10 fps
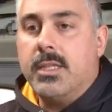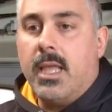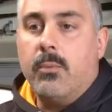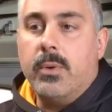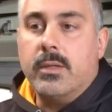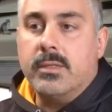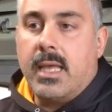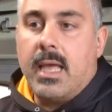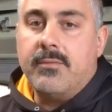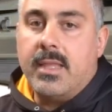they will
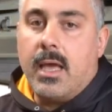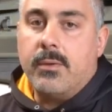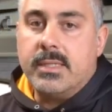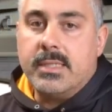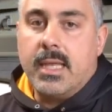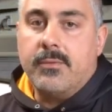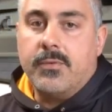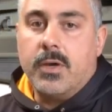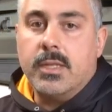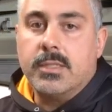dive down to 10
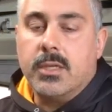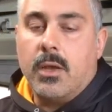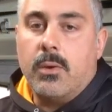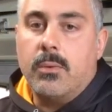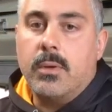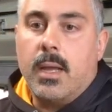foot, so